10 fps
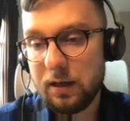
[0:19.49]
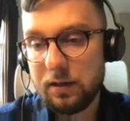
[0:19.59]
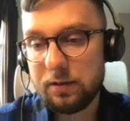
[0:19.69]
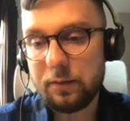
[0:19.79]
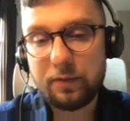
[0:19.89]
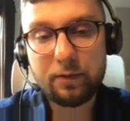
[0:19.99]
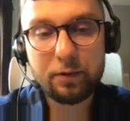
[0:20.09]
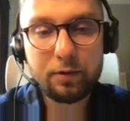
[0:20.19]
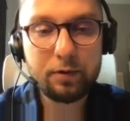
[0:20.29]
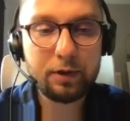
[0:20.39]
So before
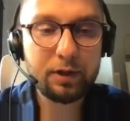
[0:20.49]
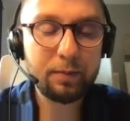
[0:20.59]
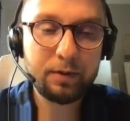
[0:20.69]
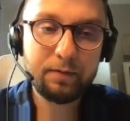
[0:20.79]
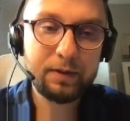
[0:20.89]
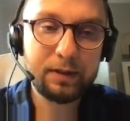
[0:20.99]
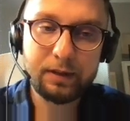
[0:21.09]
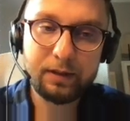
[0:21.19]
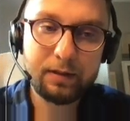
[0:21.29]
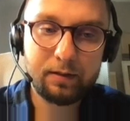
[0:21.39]
talking about this
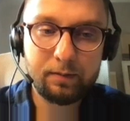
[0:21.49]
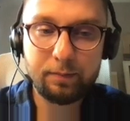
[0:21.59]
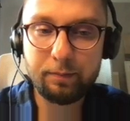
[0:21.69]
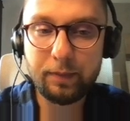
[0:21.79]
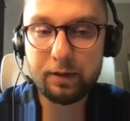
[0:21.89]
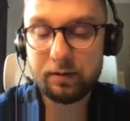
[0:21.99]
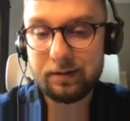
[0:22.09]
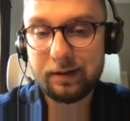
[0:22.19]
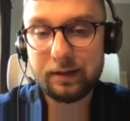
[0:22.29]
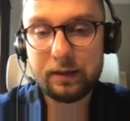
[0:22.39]
article, because
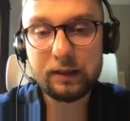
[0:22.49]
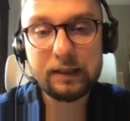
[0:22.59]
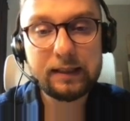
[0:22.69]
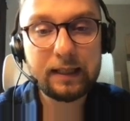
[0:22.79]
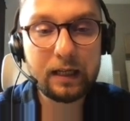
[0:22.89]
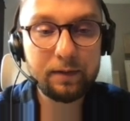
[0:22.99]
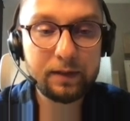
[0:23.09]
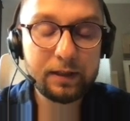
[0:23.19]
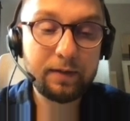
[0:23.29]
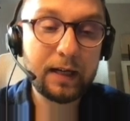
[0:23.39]
article itself
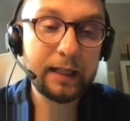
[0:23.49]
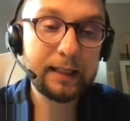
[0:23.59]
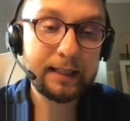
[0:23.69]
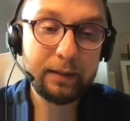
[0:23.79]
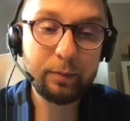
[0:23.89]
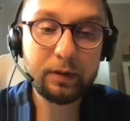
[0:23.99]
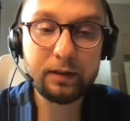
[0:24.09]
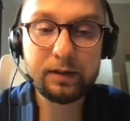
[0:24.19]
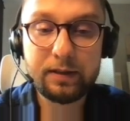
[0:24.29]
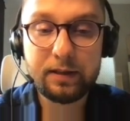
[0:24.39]
is quite
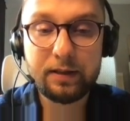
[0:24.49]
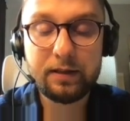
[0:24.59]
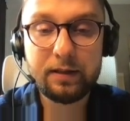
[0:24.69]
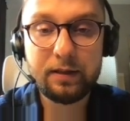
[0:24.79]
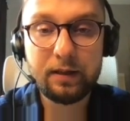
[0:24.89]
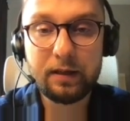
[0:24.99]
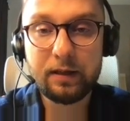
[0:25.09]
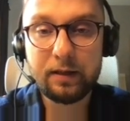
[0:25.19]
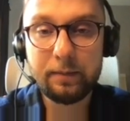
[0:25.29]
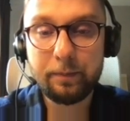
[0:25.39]
simple,
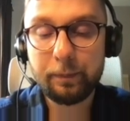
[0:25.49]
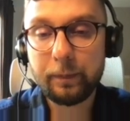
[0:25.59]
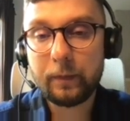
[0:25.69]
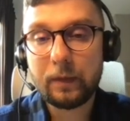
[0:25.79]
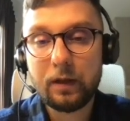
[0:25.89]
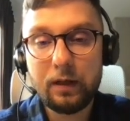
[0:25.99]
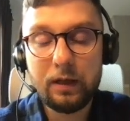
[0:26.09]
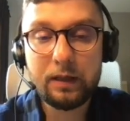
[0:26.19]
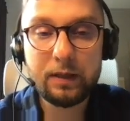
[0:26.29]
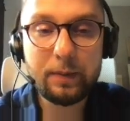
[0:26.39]
um,
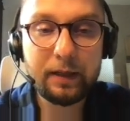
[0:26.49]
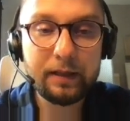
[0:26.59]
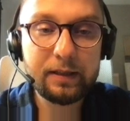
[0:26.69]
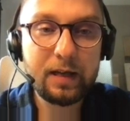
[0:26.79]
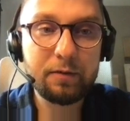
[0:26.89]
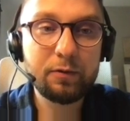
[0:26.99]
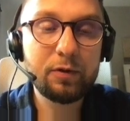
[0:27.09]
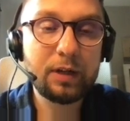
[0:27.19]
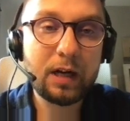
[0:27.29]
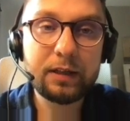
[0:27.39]
it explains how to
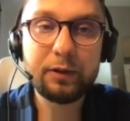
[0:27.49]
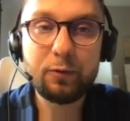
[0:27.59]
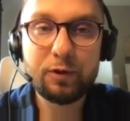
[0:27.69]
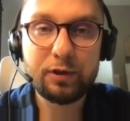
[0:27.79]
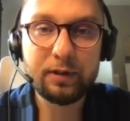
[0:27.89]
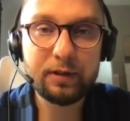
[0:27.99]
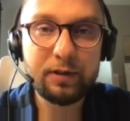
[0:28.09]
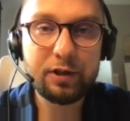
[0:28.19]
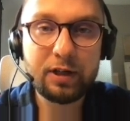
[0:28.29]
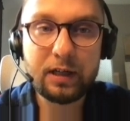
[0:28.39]
start using
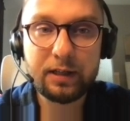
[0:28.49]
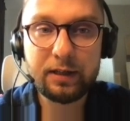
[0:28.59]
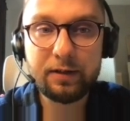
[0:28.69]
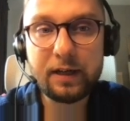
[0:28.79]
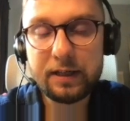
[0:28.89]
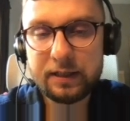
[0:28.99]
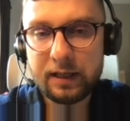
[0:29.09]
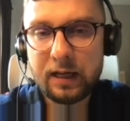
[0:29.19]
Jakarta REST.